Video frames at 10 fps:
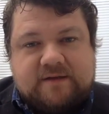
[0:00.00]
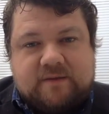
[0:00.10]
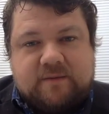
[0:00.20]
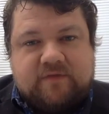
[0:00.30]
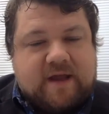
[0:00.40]

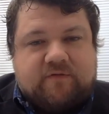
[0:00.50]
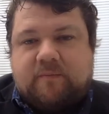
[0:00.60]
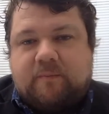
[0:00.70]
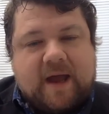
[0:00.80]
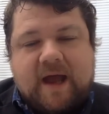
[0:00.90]
So we've never
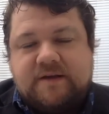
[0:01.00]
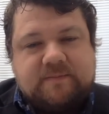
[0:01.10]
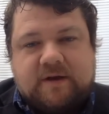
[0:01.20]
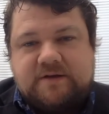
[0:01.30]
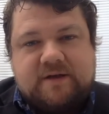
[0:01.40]
had as
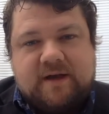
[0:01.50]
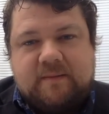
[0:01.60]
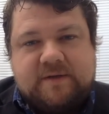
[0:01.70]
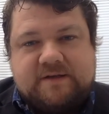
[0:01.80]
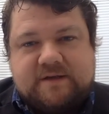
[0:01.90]
much
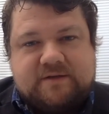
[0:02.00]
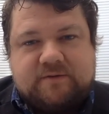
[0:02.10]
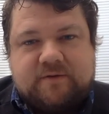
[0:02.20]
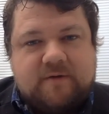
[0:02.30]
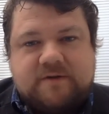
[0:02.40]
business or
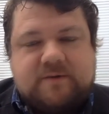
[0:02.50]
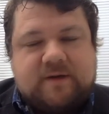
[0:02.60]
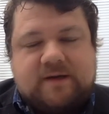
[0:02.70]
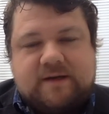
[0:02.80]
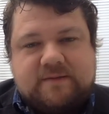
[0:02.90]
grown as
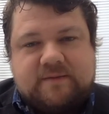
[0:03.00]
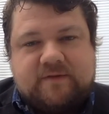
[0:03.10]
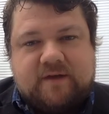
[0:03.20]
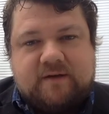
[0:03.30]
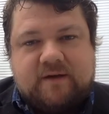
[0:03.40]
quickly as we've
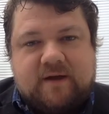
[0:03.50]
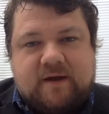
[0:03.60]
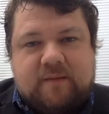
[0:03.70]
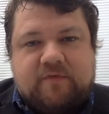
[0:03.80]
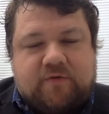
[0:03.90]
done
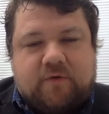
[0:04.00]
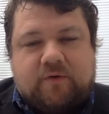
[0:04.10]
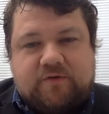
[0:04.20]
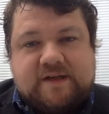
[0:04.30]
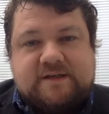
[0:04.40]

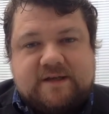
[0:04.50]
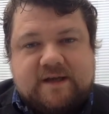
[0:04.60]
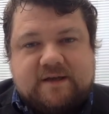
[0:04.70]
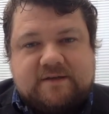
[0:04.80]
before this year.